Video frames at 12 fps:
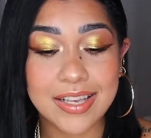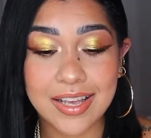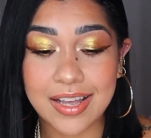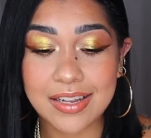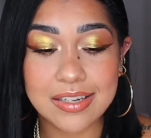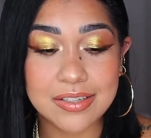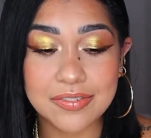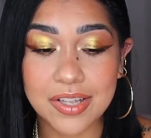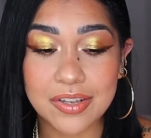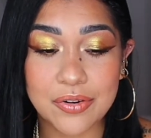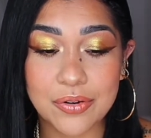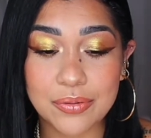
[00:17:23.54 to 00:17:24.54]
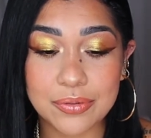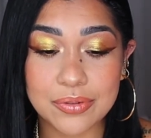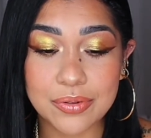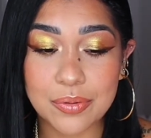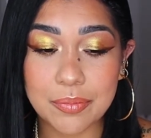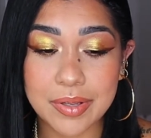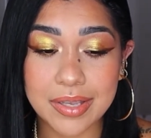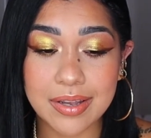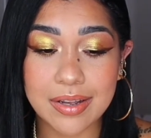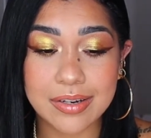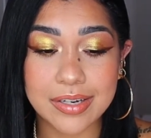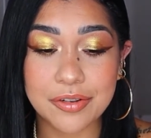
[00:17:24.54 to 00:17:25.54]
I love that gold, oh my
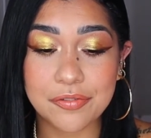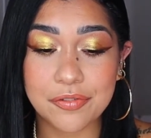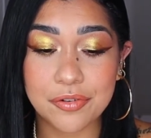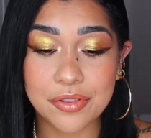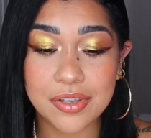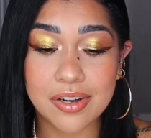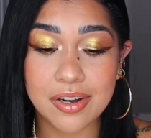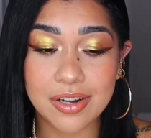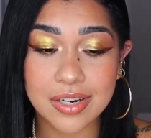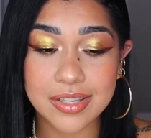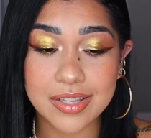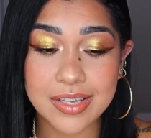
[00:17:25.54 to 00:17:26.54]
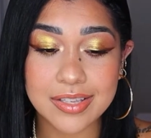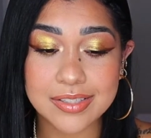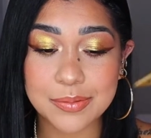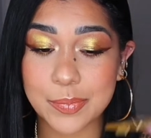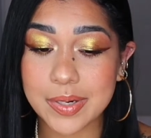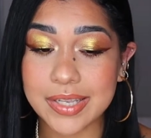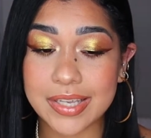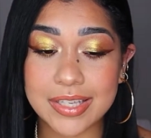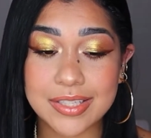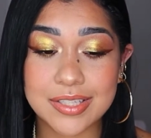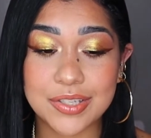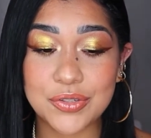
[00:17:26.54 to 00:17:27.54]
god. And for the holidays,
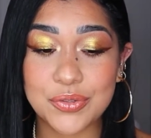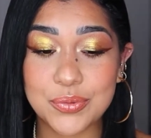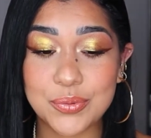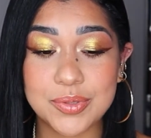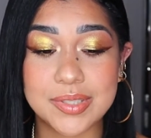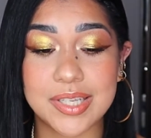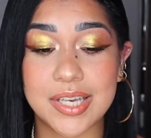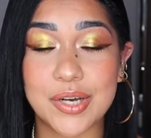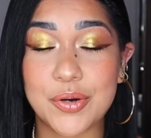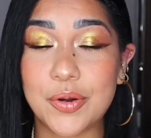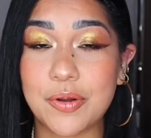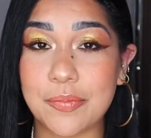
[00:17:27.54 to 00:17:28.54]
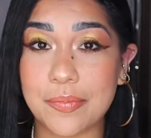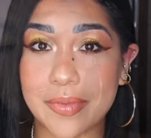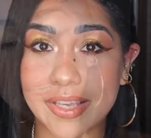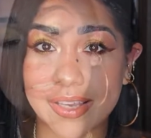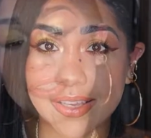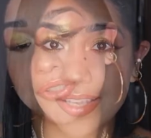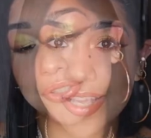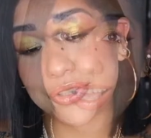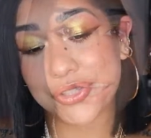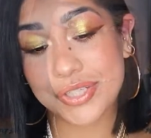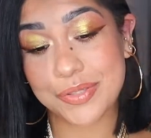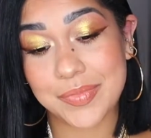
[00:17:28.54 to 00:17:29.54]
please you tell me. So
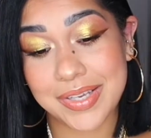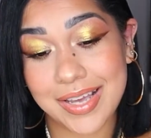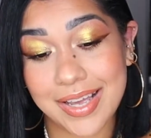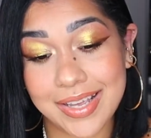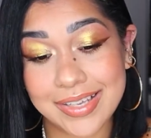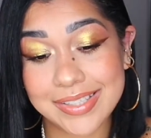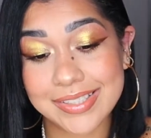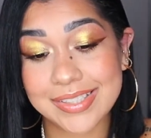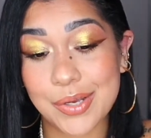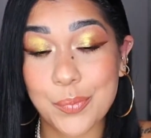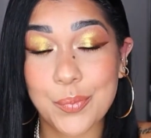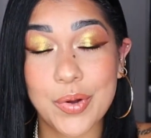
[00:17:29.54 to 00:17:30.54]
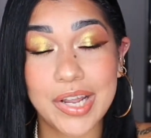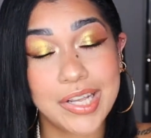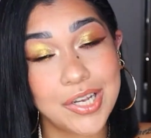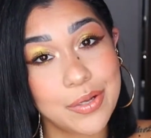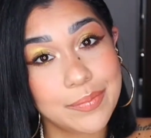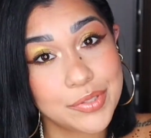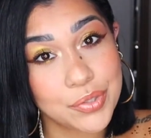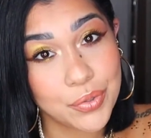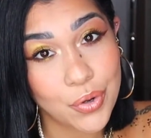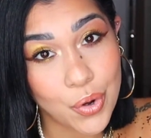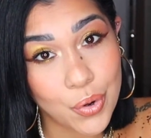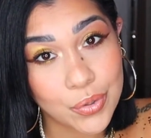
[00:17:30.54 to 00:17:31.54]
trust me, guys, when it comes to
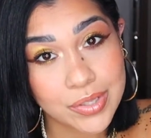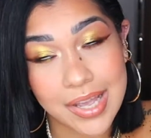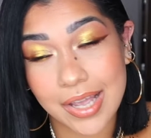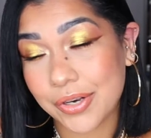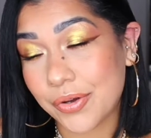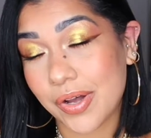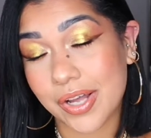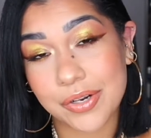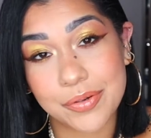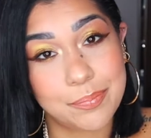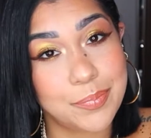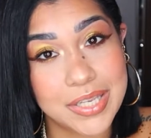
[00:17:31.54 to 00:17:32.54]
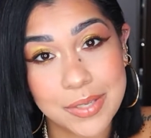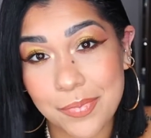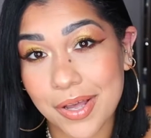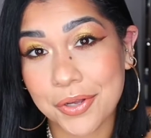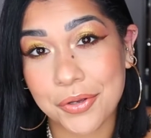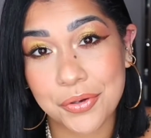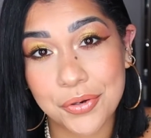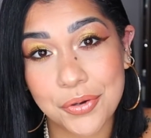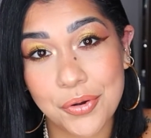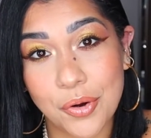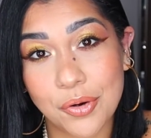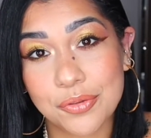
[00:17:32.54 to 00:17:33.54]
gold, I know how to peep a
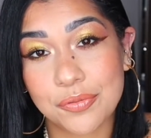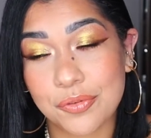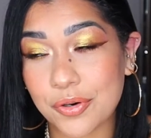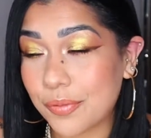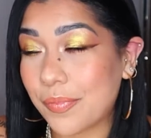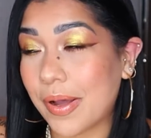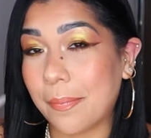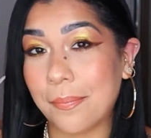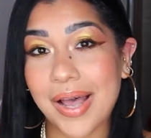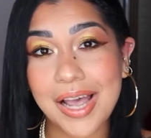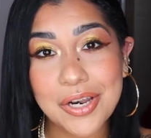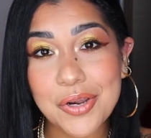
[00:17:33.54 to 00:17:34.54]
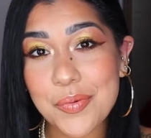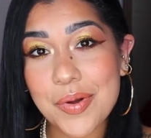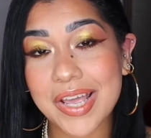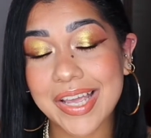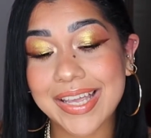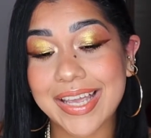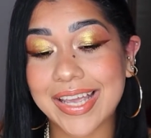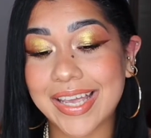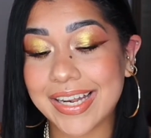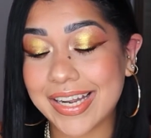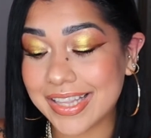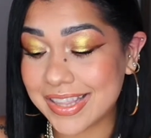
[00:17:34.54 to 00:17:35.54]
good gold from a mile away.
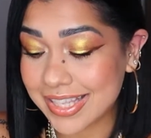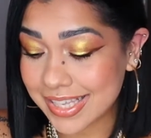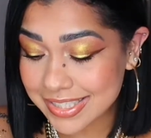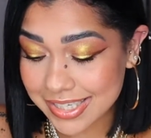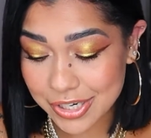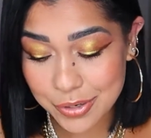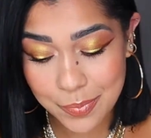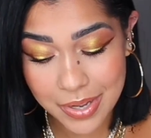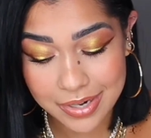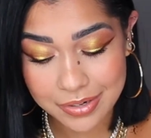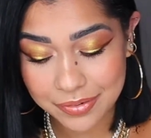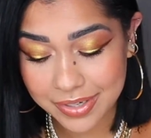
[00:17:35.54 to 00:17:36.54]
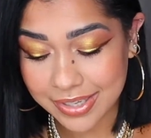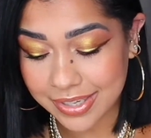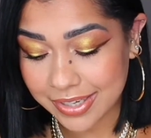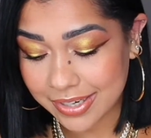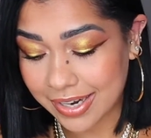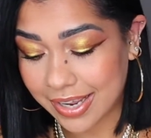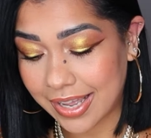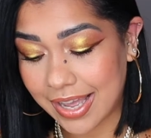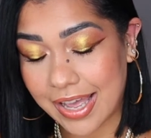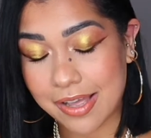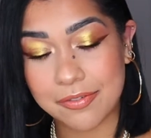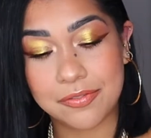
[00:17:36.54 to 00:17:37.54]
And this little palette right here, I
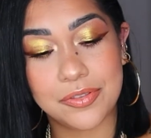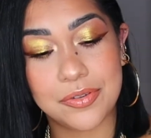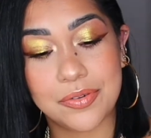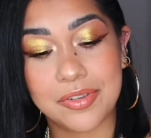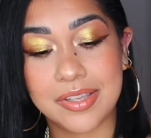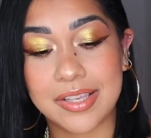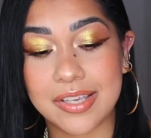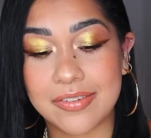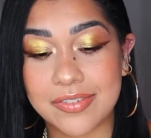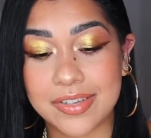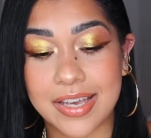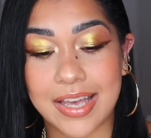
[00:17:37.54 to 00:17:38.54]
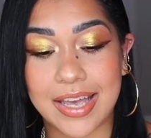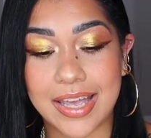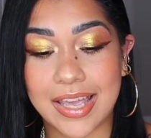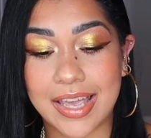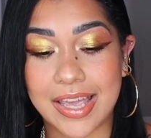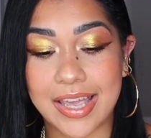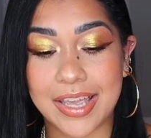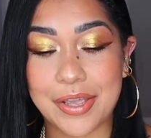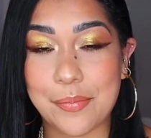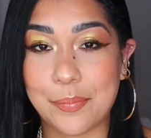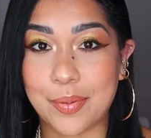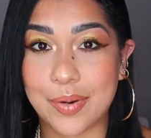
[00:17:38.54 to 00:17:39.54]
have to give it an A+.